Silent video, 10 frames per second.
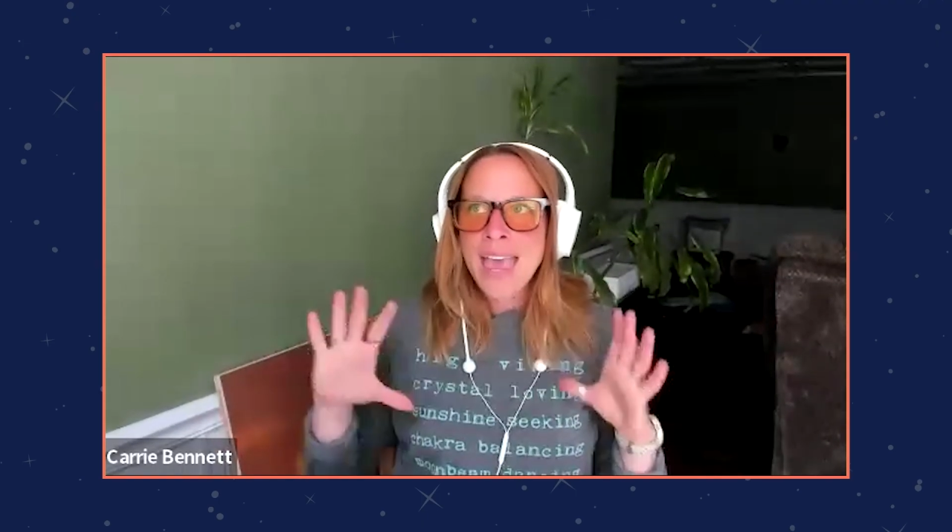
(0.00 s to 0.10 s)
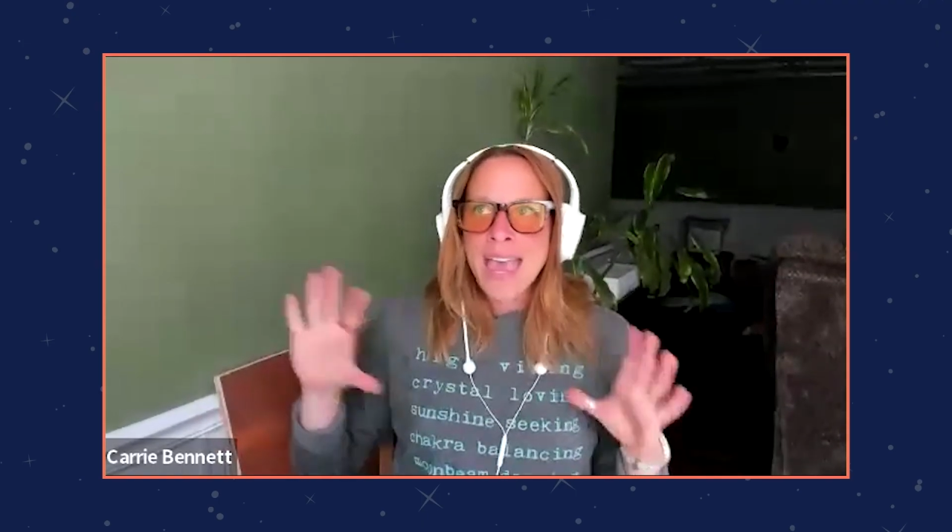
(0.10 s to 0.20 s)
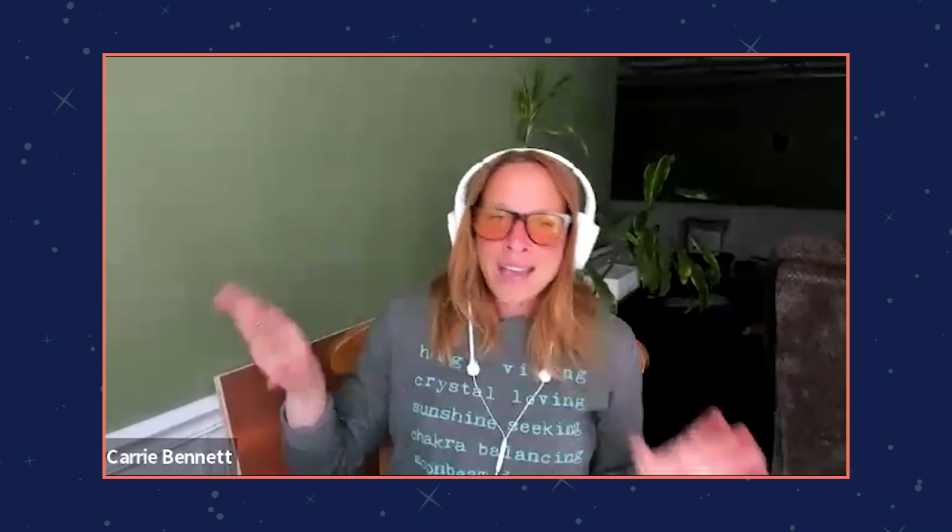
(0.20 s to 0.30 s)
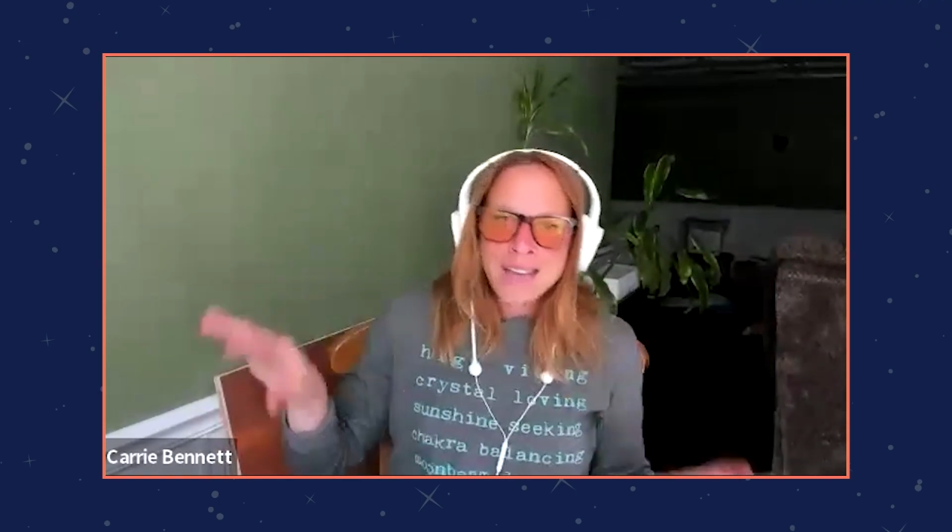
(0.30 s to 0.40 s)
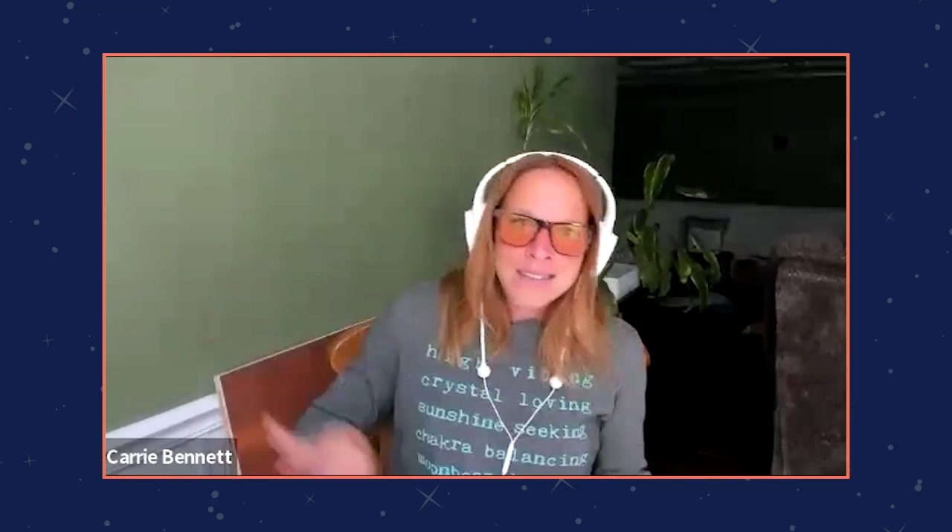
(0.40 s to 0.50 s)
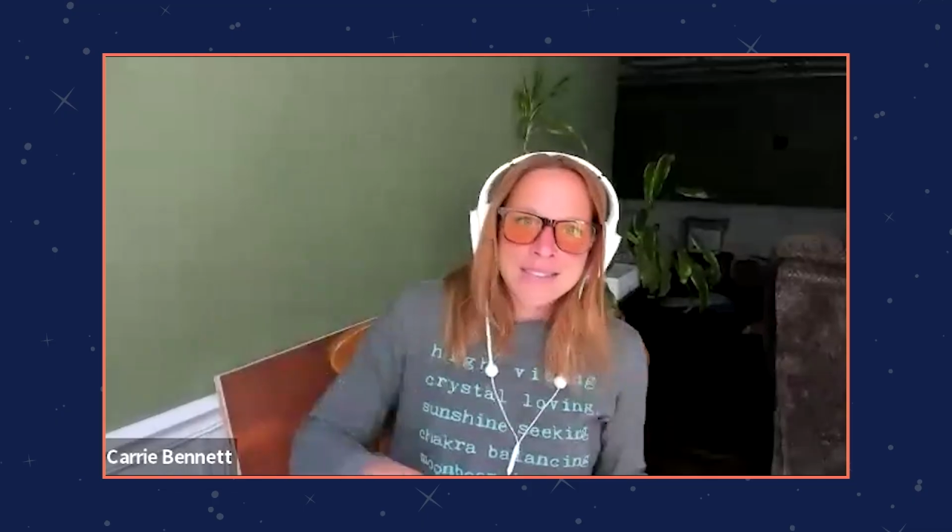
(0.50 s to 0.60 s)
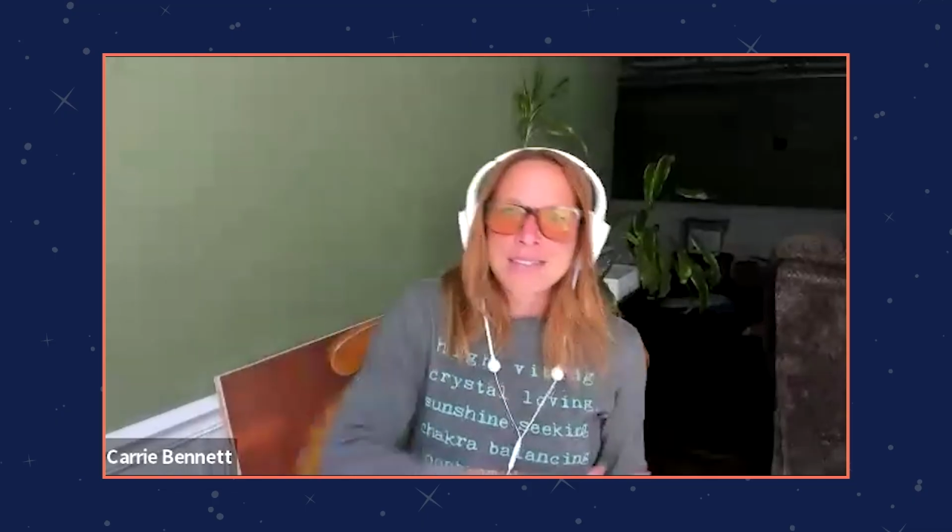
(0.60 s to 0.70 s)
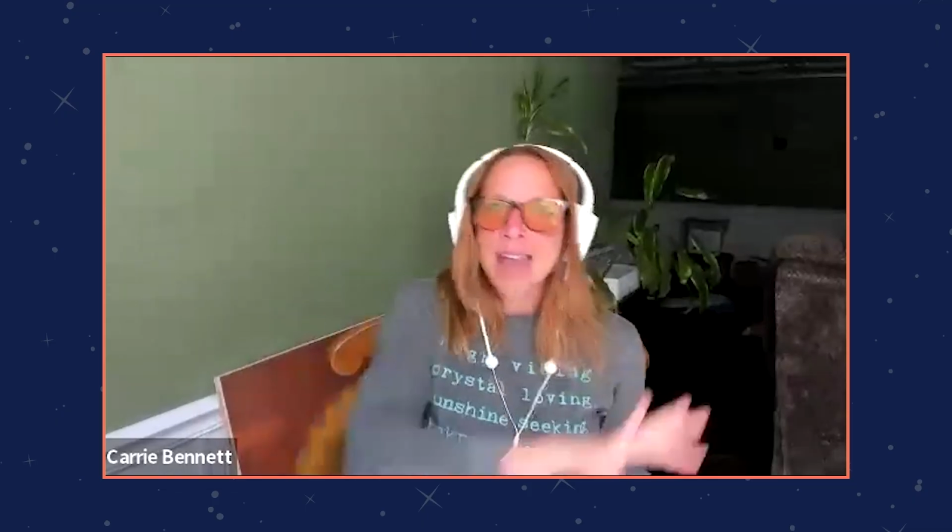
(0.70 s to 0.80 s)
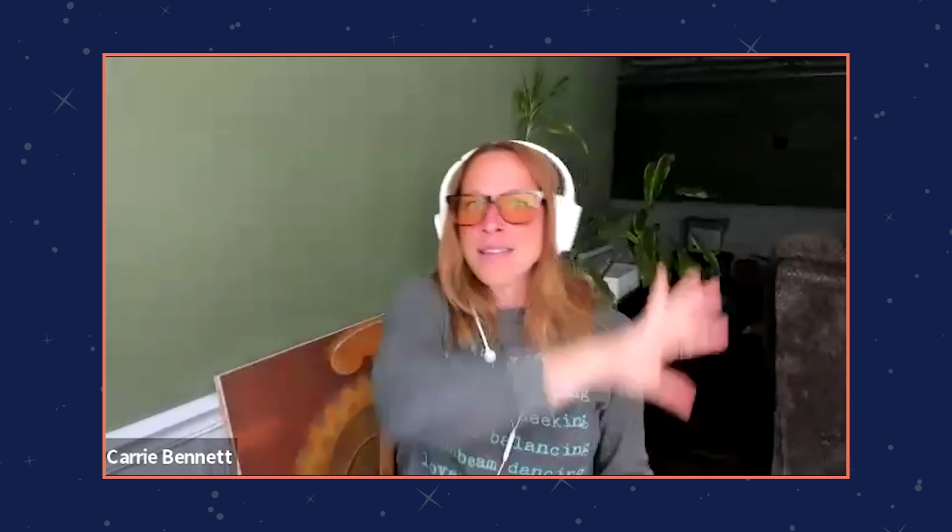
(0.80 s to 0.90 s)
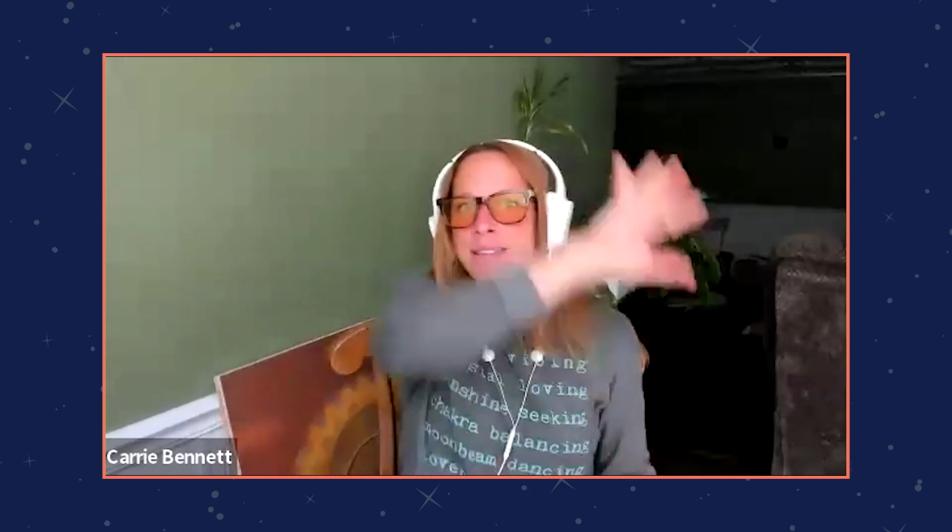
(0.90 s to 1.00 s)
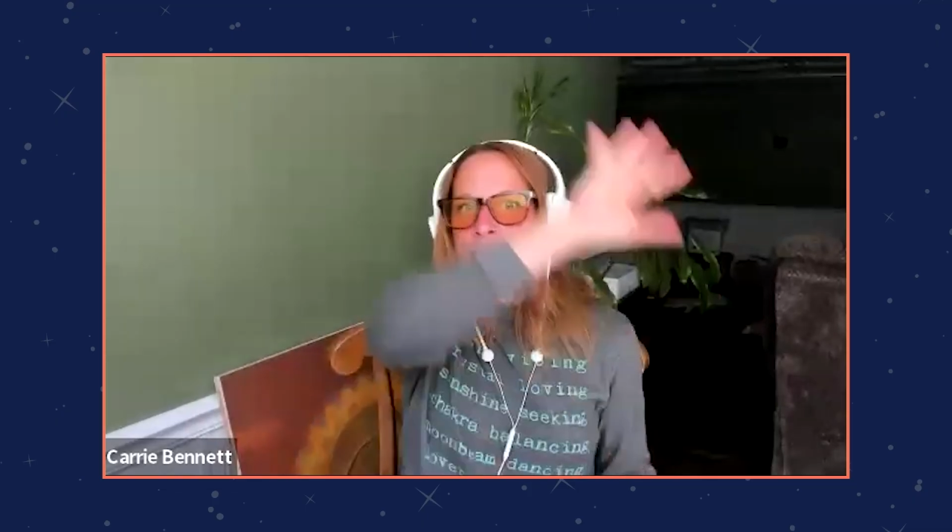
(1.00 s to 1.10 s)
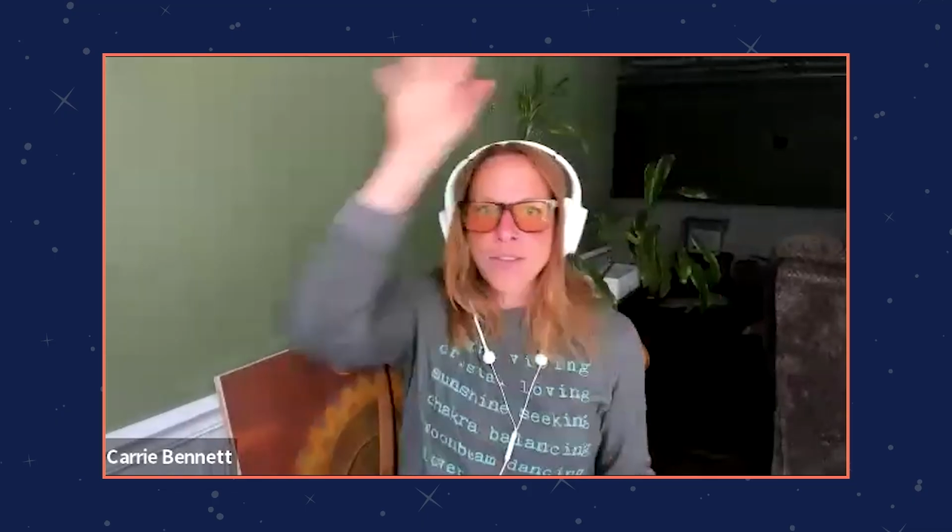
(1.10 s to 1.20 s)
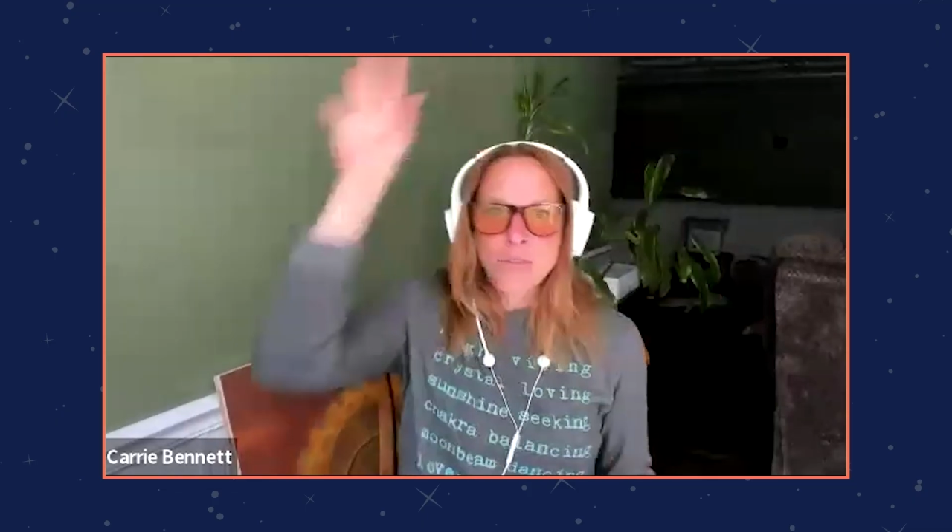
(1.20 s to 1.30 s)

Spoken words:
can't sense